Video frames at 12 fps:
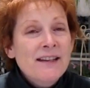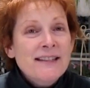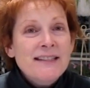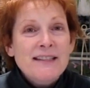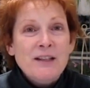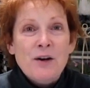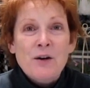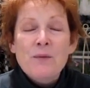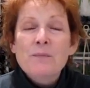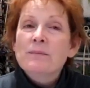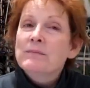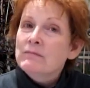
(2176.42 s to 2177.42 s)

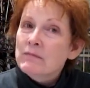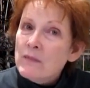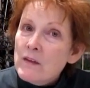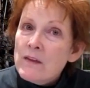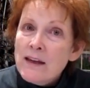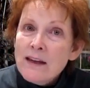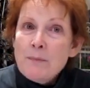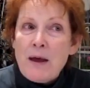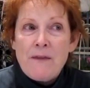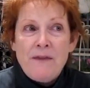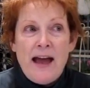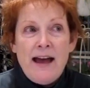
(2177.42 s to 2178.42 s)
So think
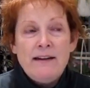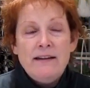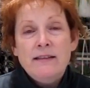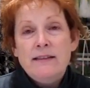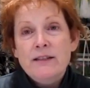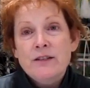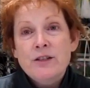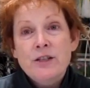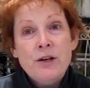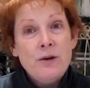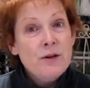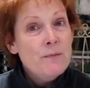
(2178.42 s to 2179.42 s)
about that. Is there a
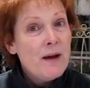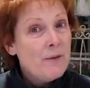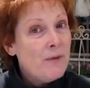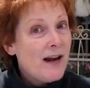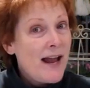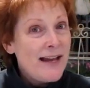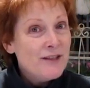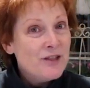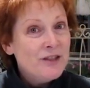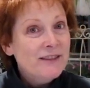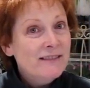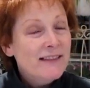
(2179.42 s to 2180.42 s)
show you might want to
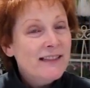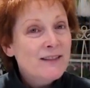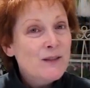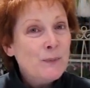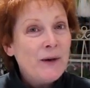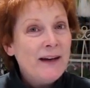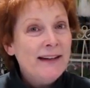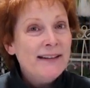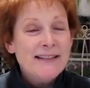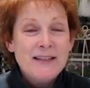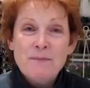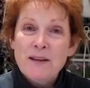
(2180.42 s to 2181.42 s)
enter in the spring?
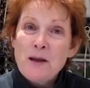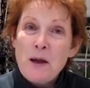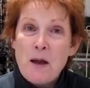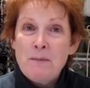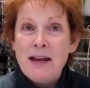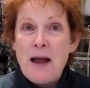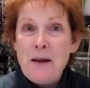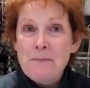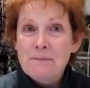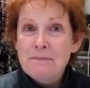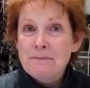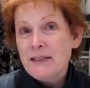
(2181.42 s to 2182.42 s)
Is something coming up?
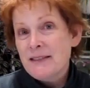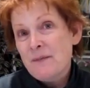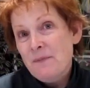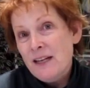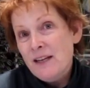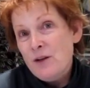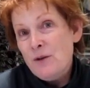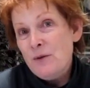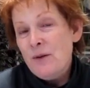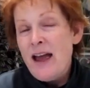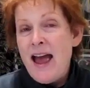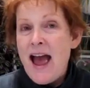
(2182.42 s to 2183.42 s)
Something
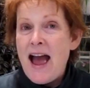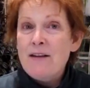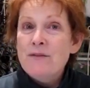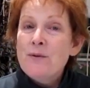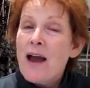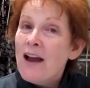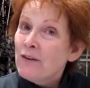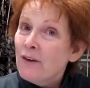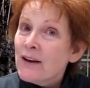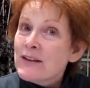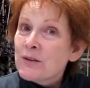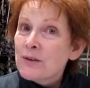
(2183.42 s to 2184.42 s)
new? Have you
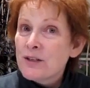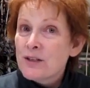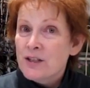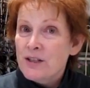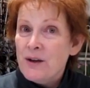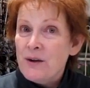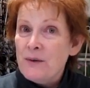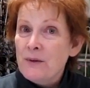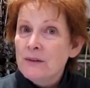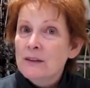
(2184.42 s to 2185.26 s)
ever entered a show?